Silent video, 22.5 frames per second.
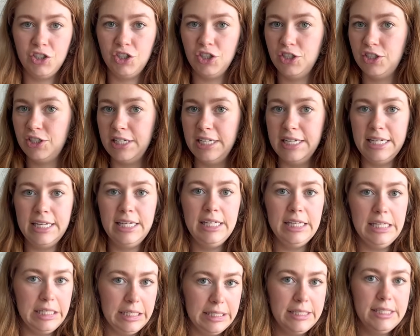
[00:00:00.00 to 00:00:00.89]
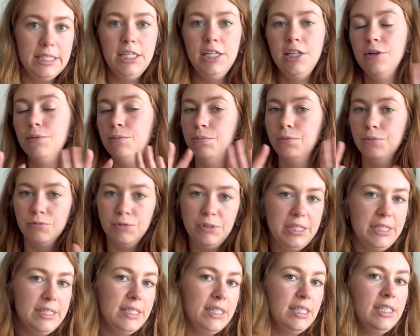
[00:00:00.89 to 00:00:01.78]
just an easy,
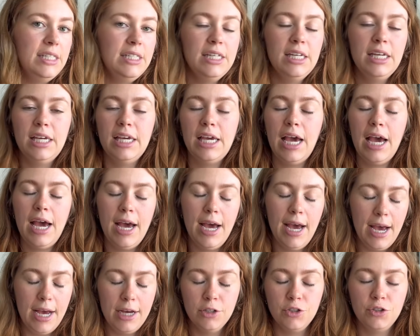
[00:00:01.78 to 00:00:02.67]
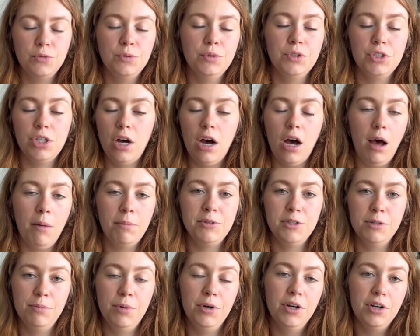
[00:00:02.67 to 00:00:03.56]
breezy, casual top
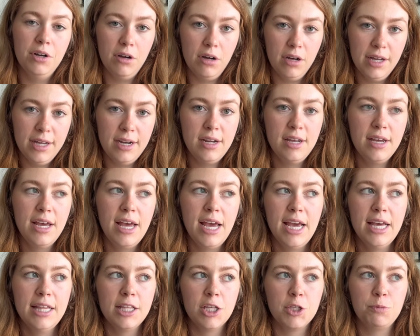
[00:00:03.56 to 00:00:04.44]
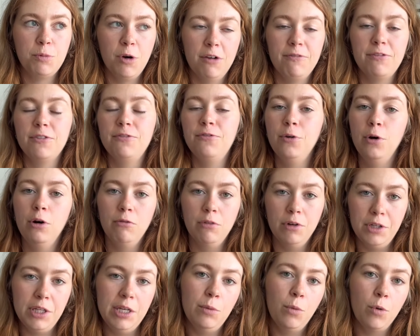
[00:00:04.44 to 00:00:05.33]
to put on. That's perfect for a
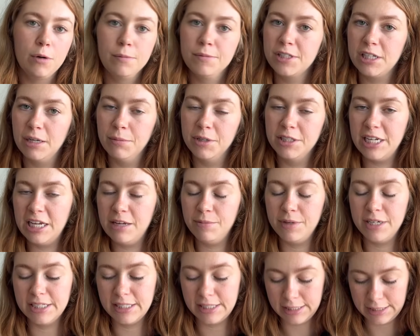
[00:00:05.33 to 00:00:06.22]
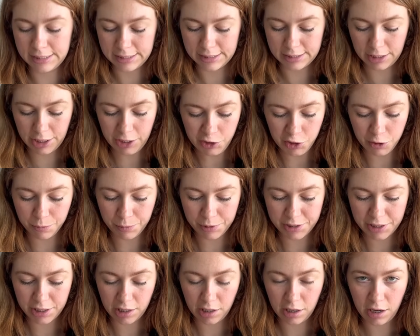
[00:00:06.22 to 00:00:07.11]
really warm summer day because this is
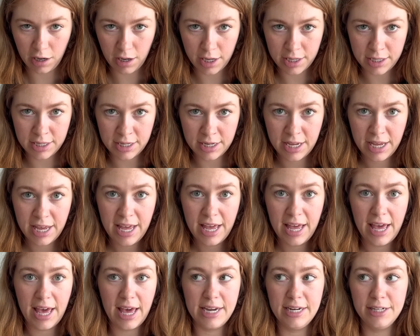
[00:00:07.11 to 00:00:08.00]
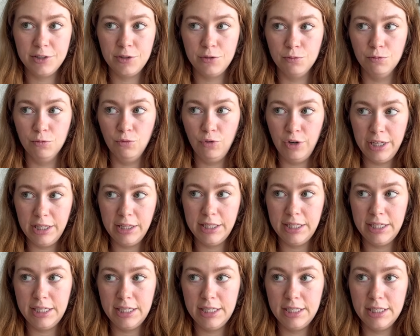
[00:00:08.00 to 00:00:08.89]
100% cotton and it's
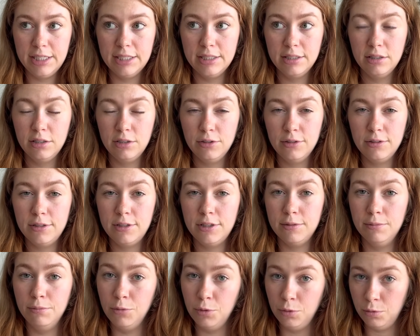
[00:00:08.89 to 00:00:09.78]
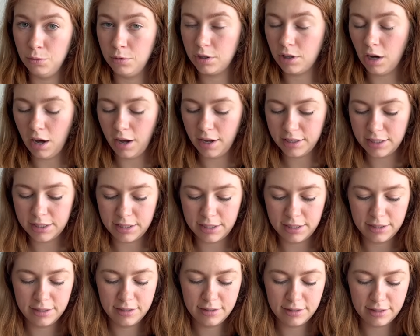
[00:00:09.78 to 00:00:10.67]
really smooth
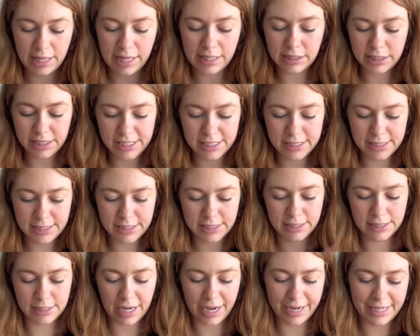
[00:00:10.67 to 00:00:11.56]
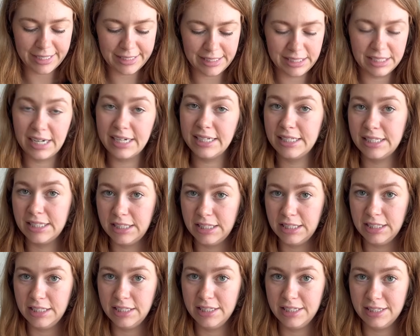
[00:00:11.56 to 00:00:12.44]
cotton. That leads, I guess,
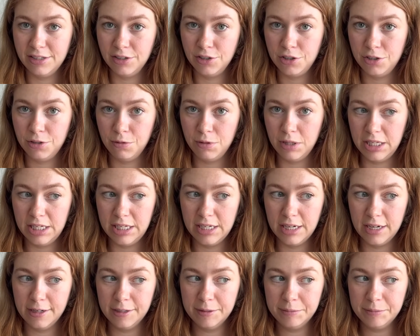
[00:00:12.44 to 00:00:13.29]
nicely into the